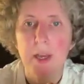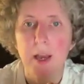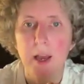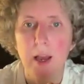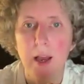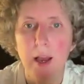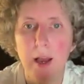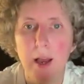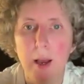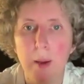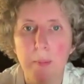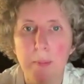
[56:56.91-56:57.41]

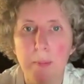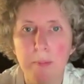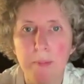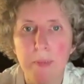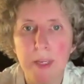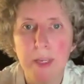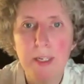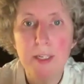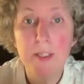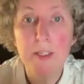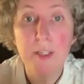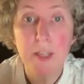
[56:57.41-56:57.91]

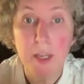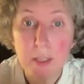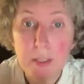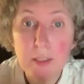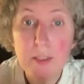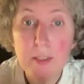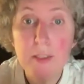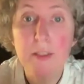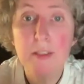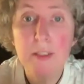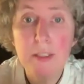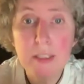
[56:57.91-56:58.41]
it
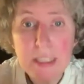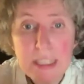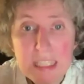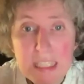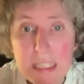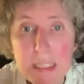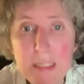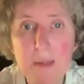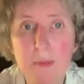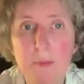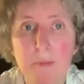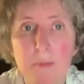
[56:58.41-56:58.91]
doesn't
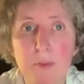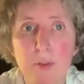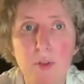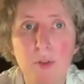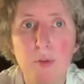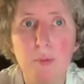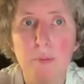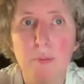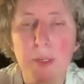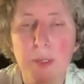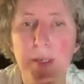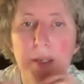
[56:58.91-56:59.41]
seem to
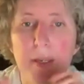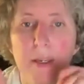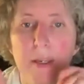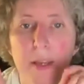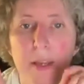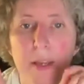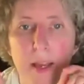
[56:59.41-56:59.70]
be